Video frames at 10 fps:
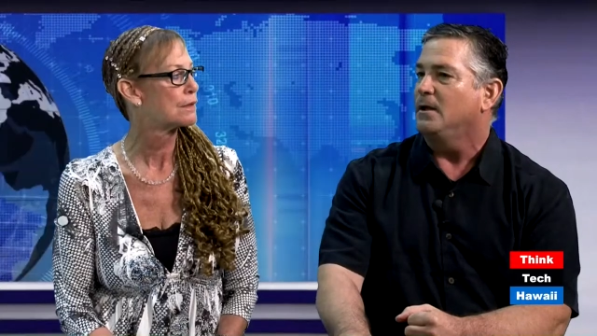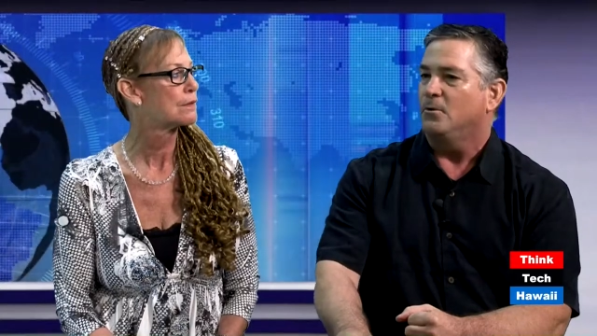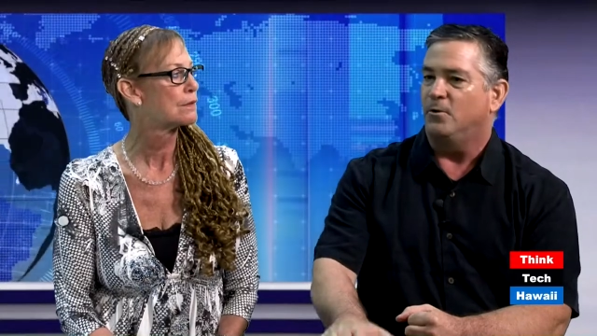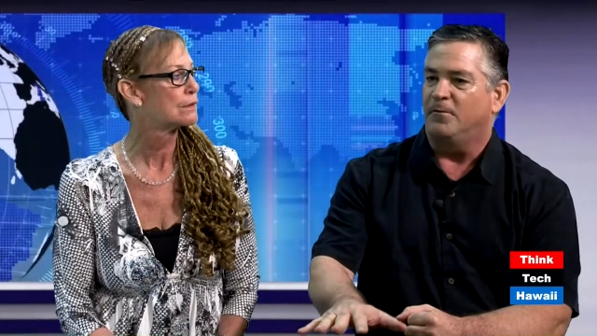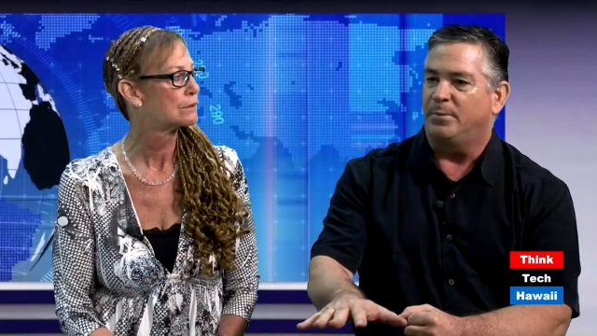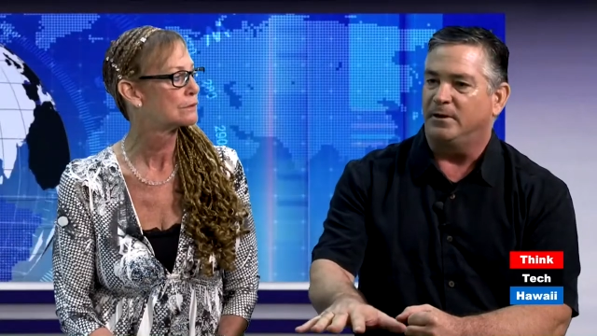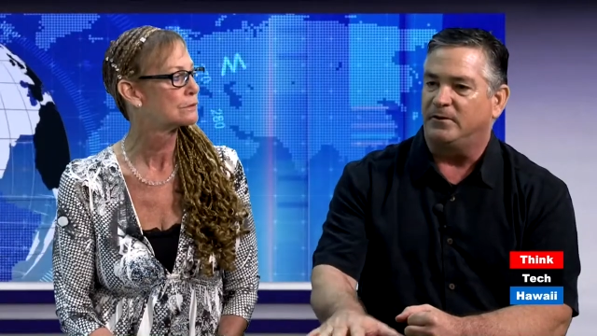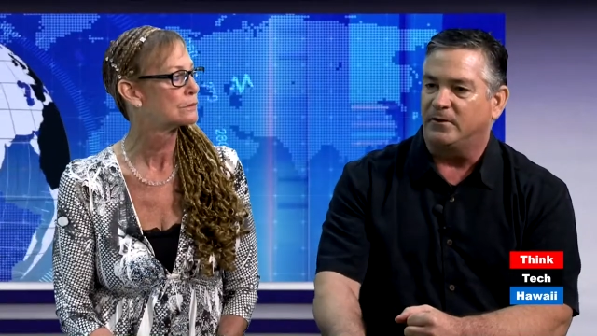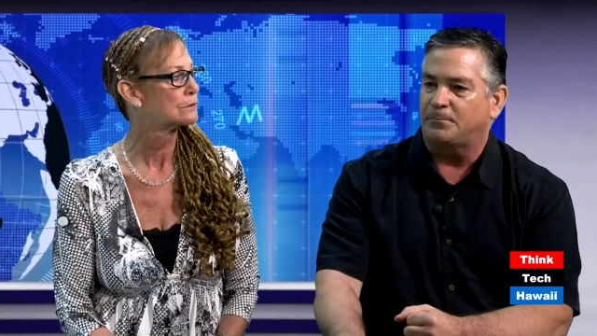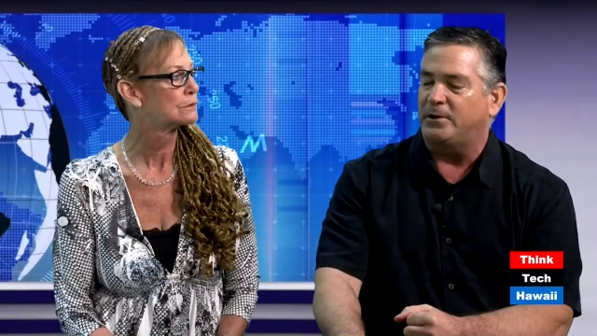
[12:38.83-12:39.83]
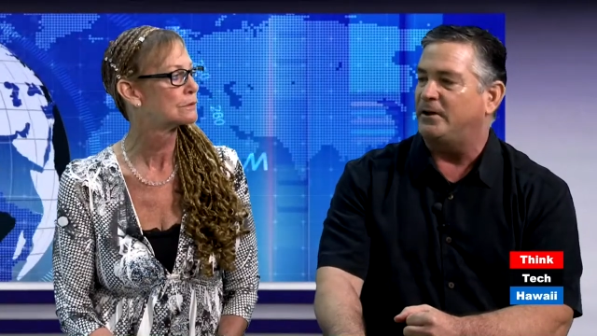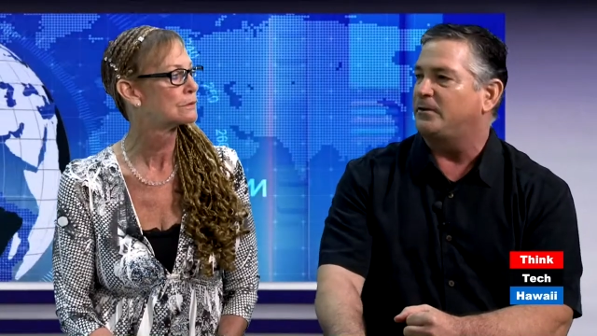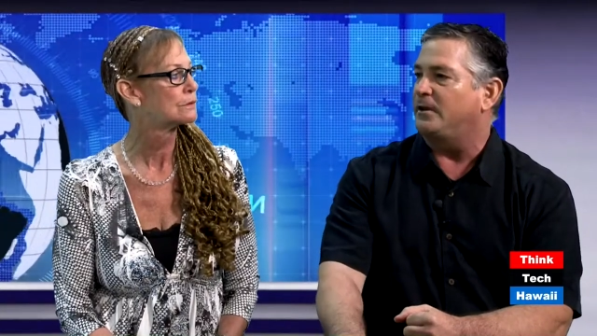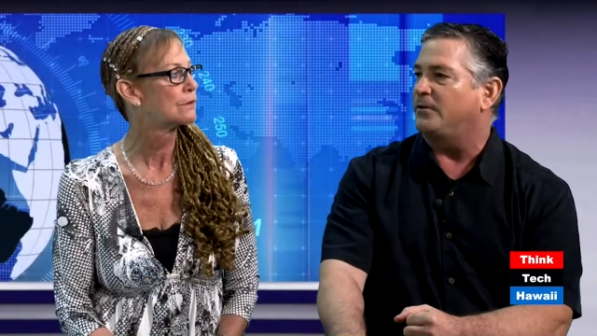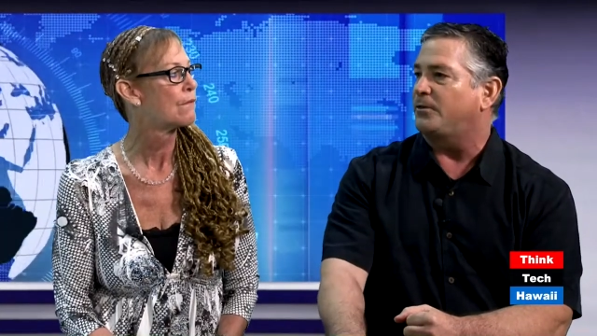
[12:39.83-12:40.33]
Speaker 1: who have been displaced
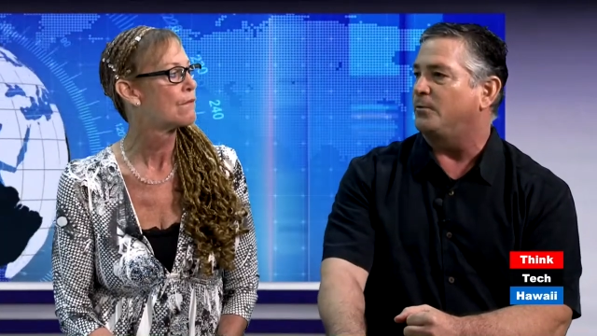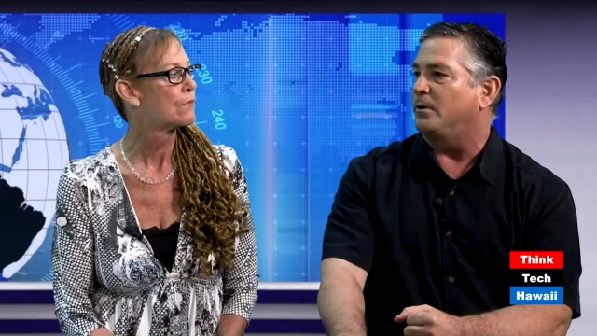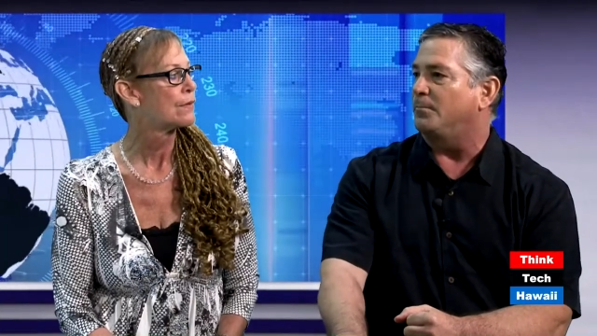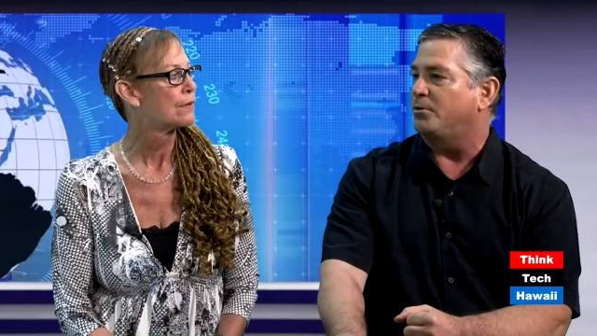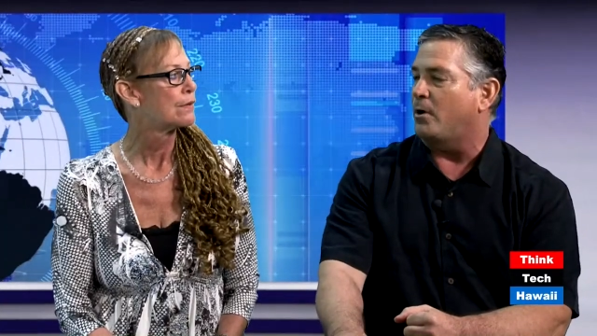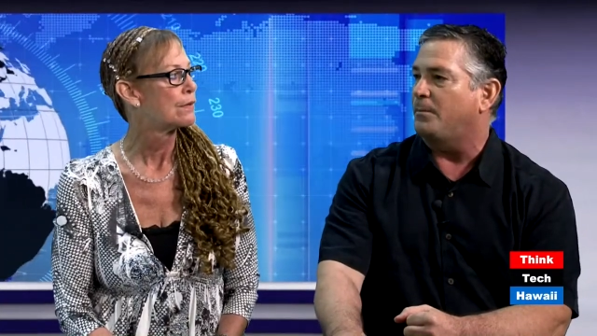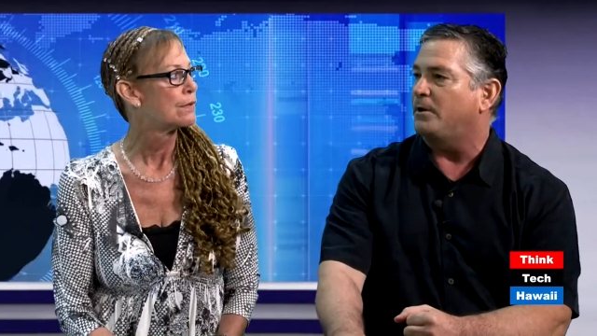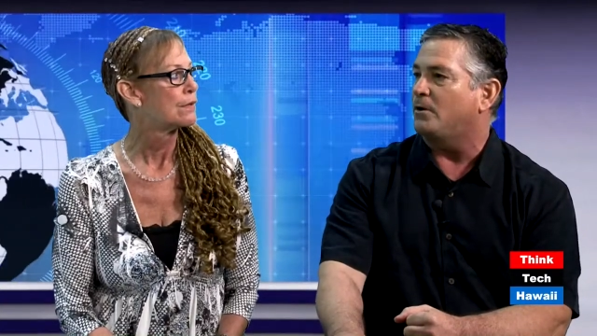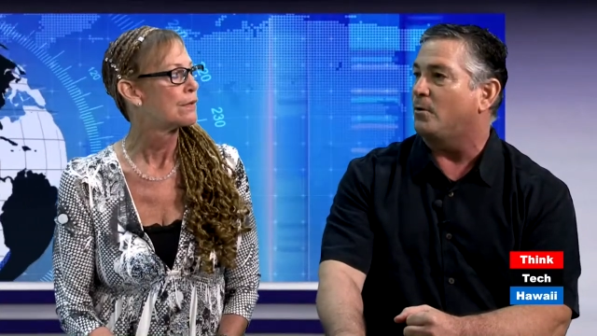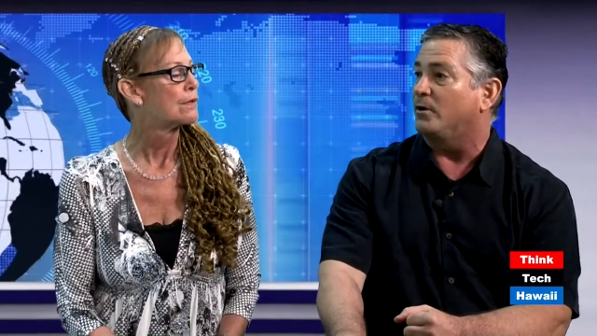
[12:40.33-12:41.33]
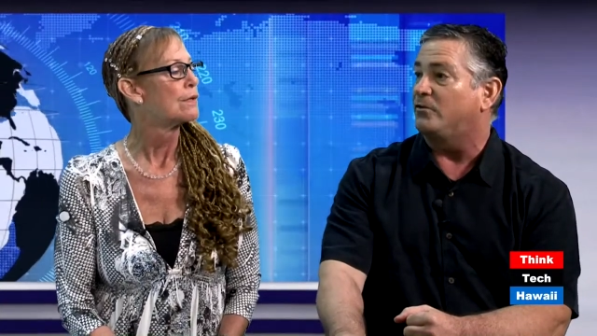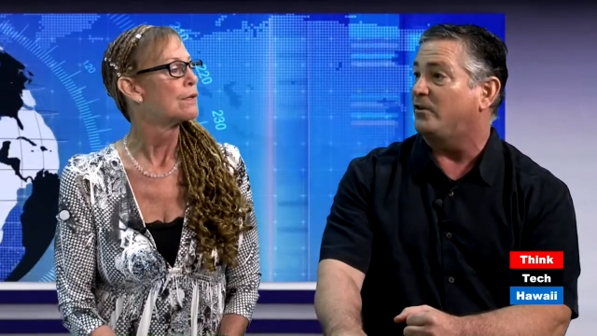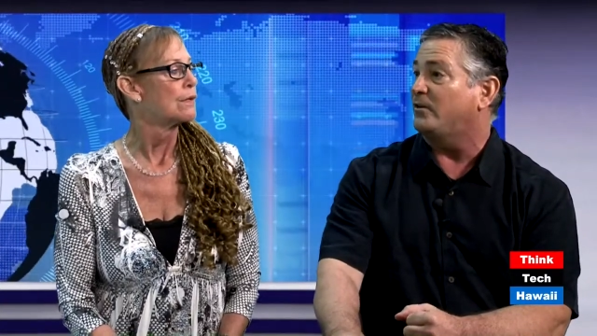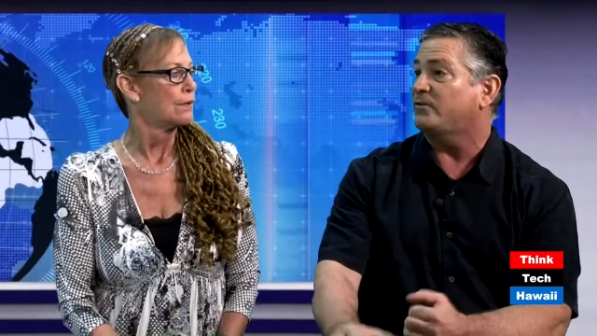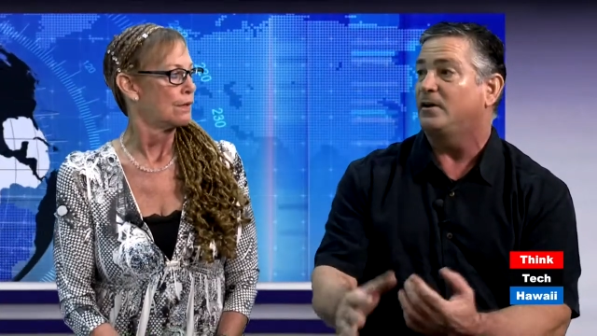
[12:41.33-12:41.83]
either through unemployment or
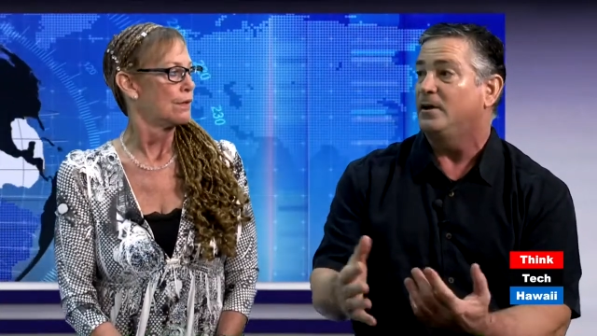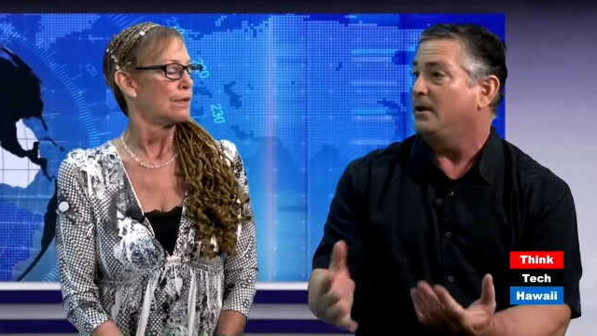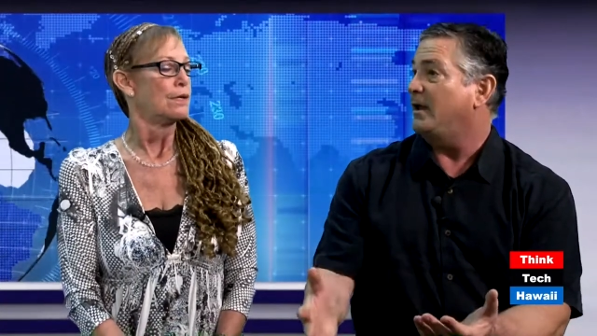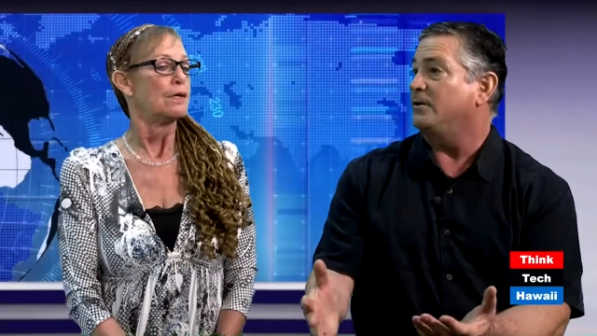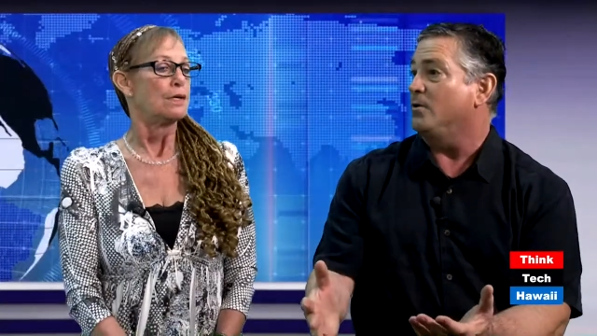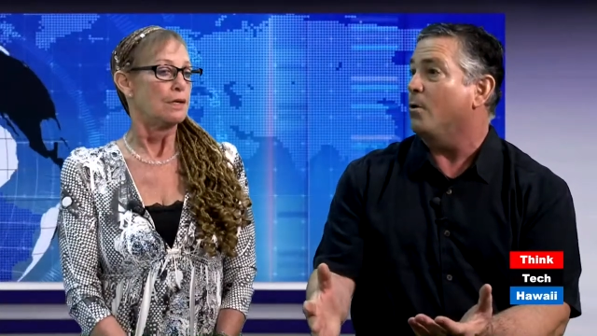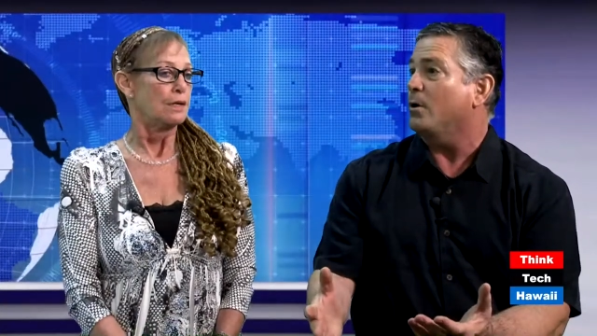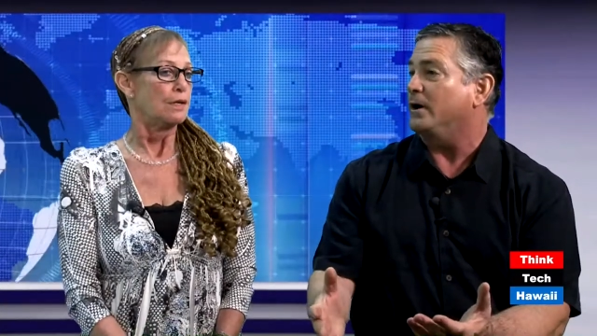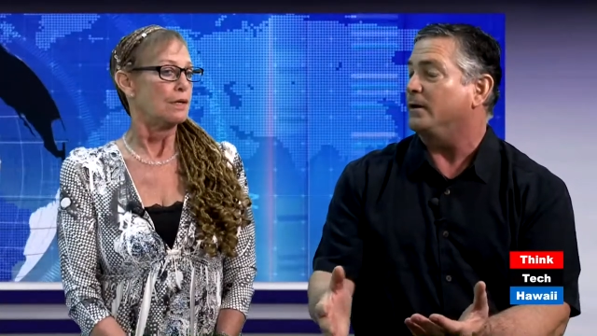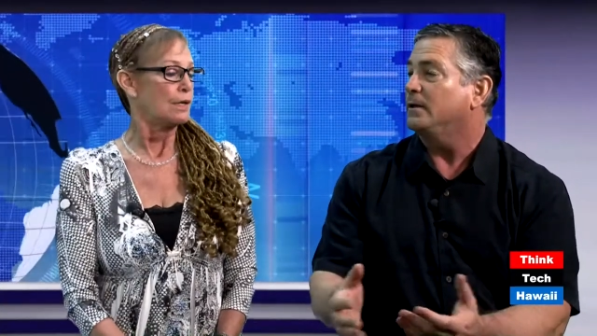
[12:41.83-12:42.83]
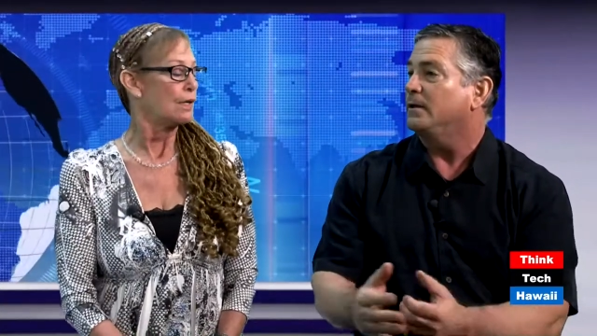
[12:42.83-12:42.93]
just ignored.